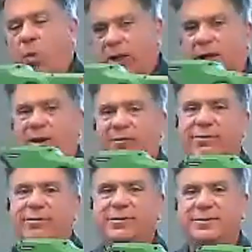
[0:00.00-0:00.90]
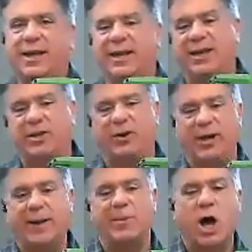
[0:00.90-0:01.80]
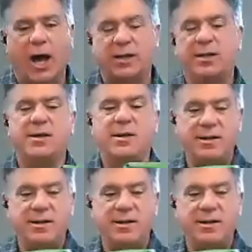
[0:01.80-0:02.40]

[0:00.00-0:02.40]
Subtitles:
one glove and the other end I'm not.